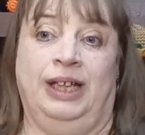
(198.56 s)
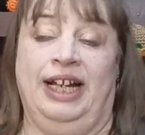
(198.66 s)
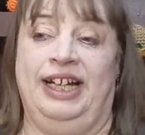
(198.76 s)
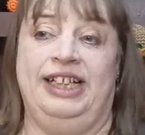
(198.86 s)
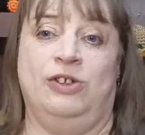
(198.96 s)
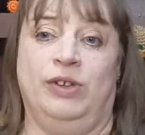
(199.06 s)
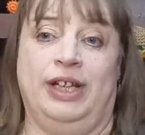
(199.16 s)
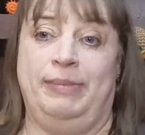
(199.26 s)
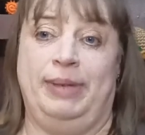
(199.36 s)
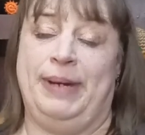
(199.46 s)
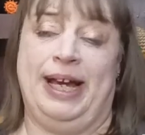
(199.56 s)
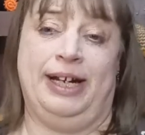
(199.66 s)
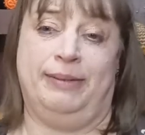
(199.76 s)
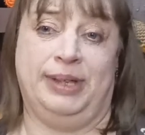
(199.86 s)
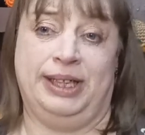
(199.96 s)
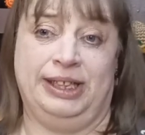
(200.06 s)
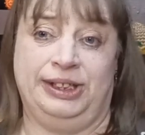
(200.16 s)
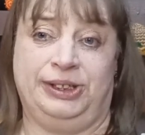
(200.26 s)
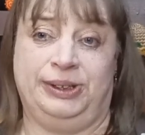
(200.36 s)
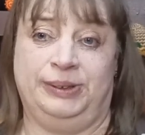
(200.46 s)
And he don't let me pet him
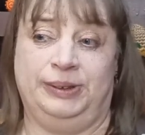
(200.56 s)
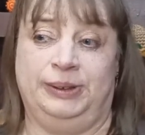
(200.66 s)
much.